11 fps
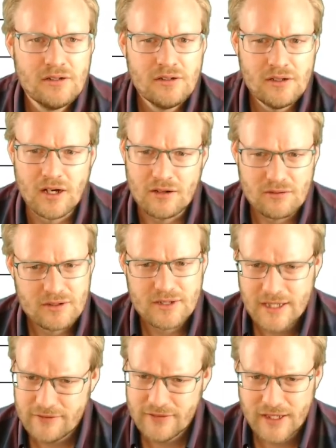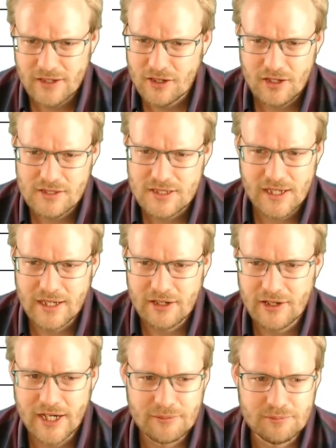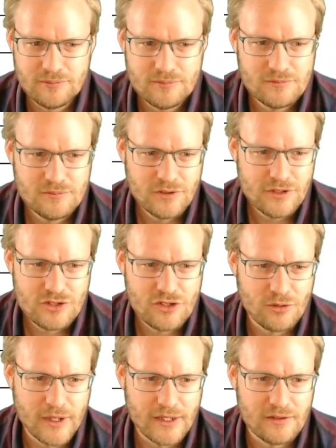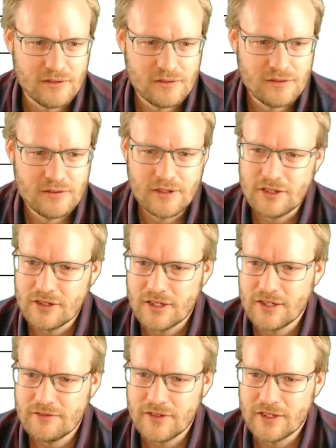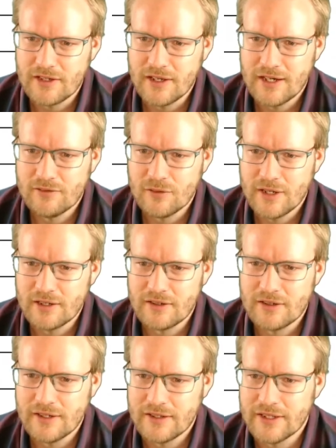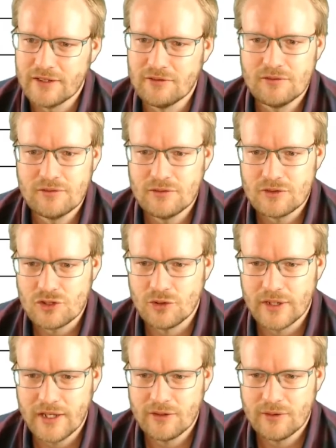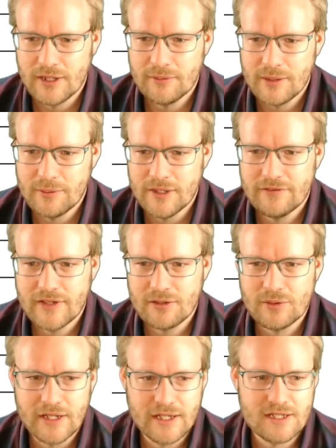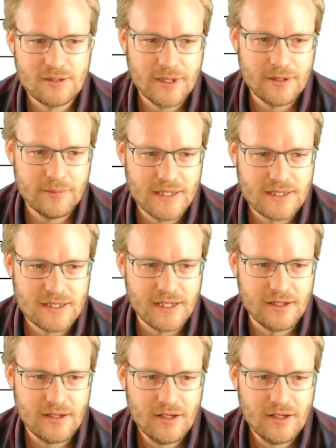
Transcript: Yeah, definitely a cast diagram. Always do one, and you can definitely have one and then draw another one maybe if that one gets a bit messy.